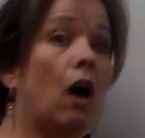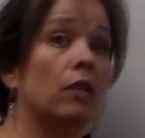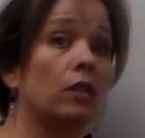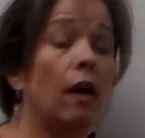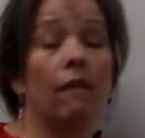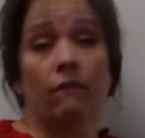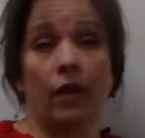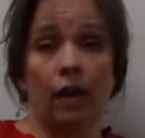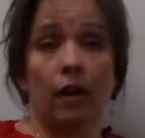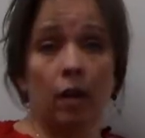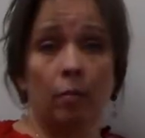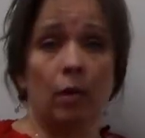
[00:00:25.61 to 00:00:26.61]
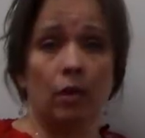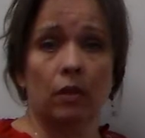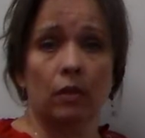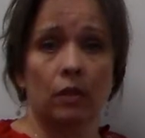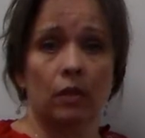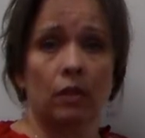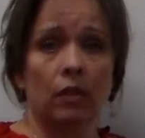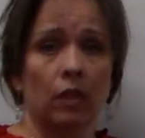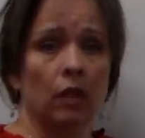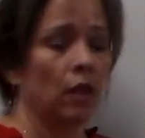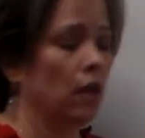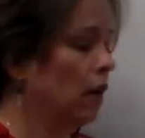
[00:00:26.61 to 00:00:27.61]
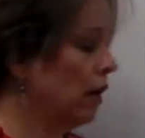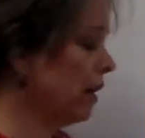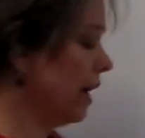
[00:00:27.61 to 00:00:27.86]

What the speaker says: also have variables, all